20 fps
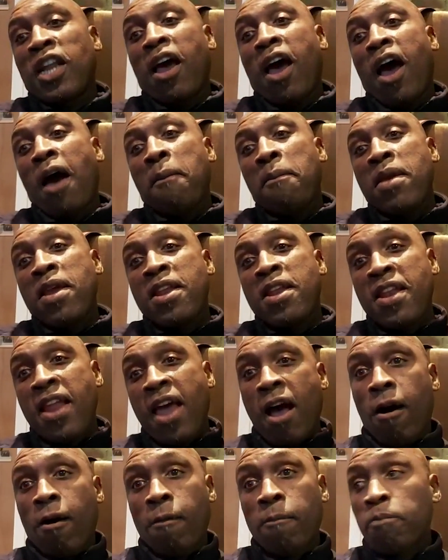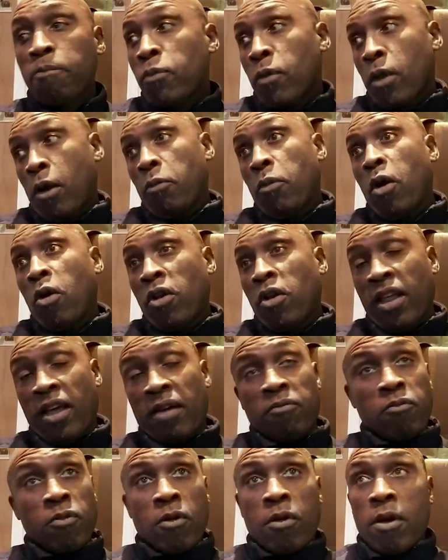that I'm in now, I'm not only
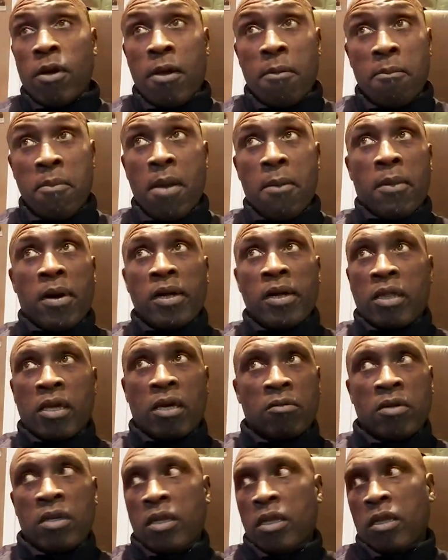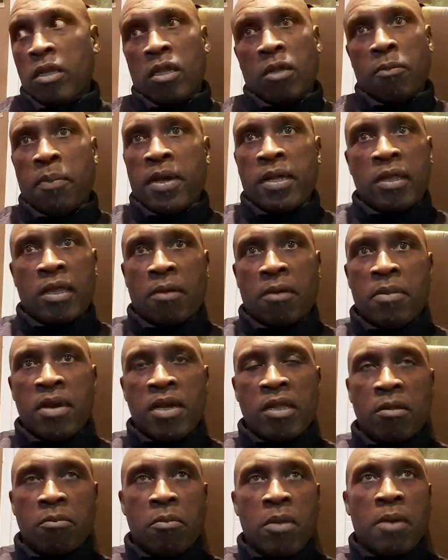that. Me and my son, this is the best that
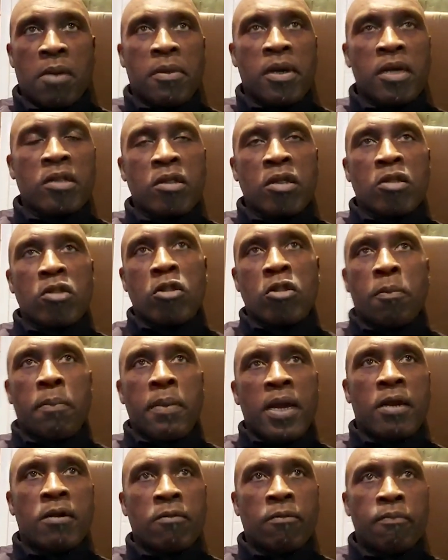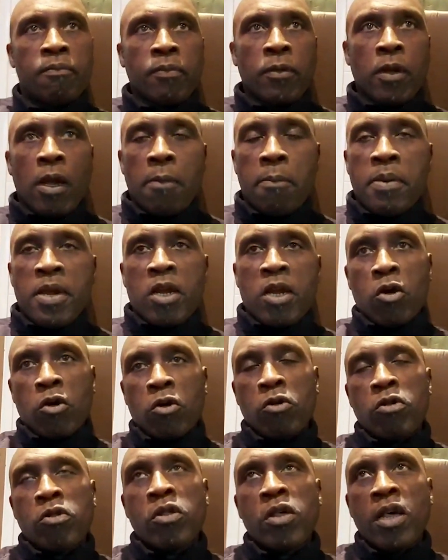me and my sons have been
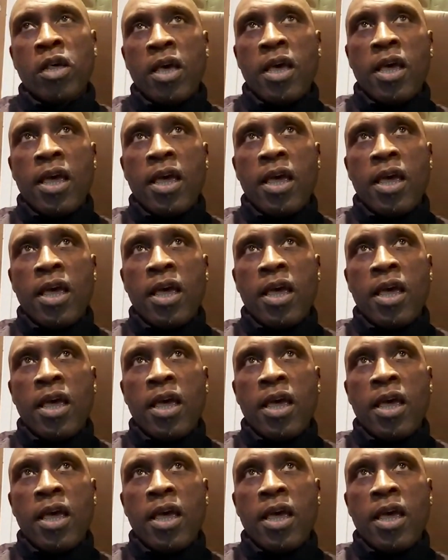because.